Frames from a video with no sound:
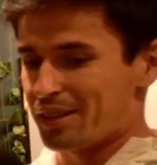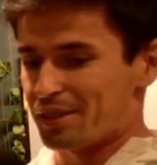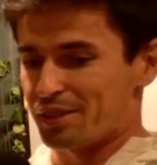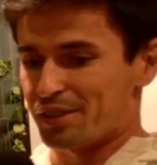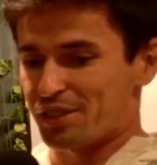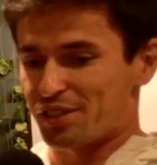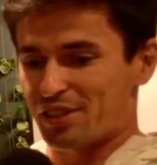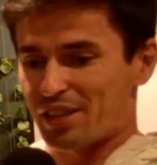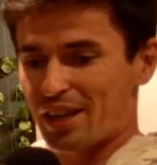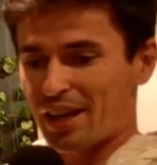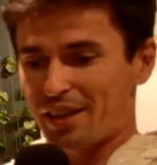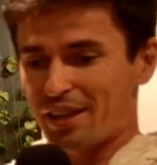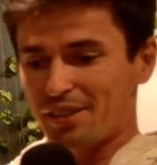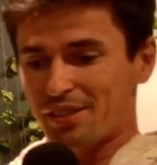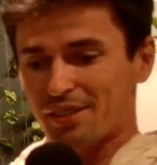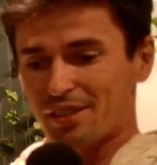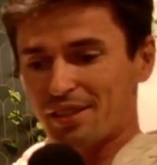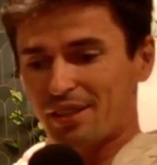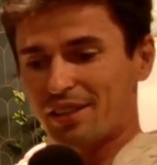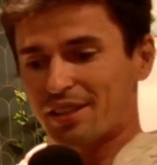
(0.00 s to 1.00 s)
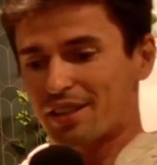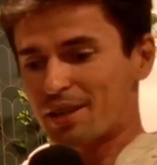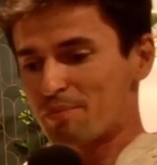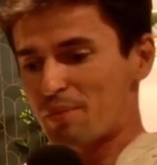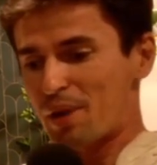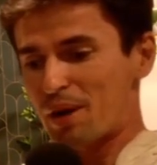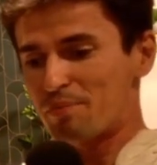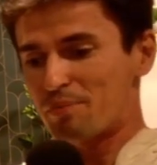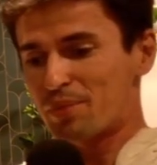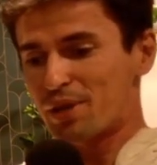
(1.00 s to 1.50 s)
It says,
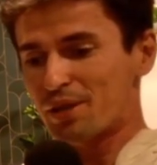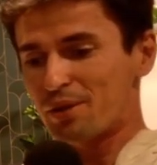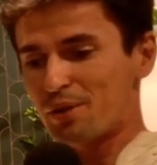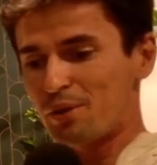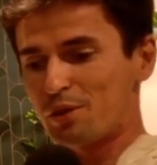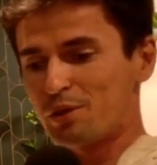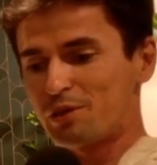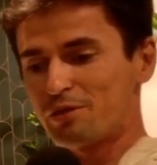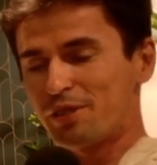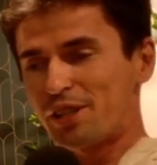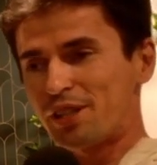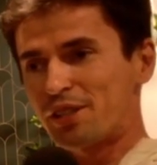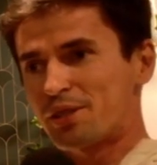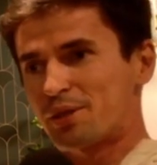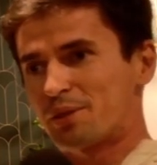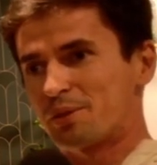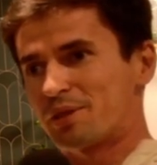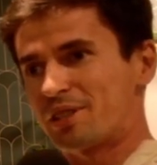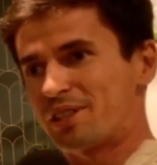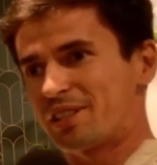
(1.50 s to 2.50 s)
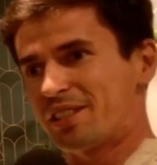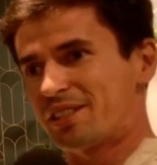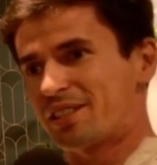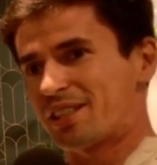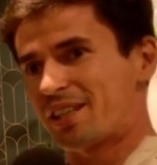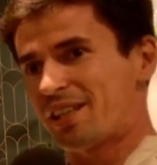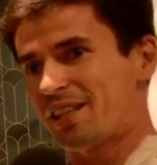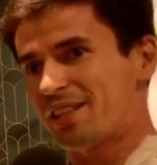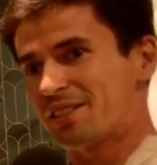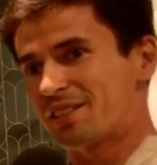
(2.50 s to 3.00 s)
remember always to delete
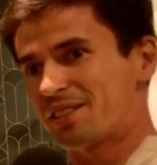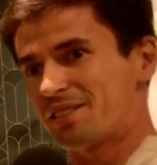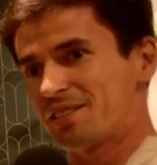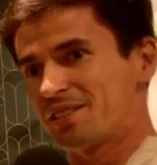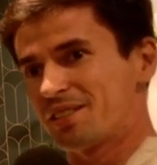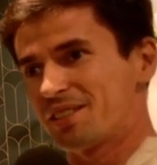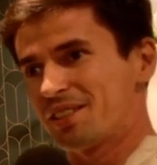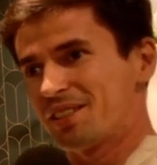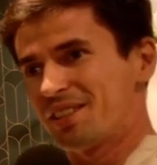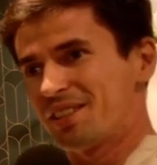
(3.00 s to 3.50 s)
the handle.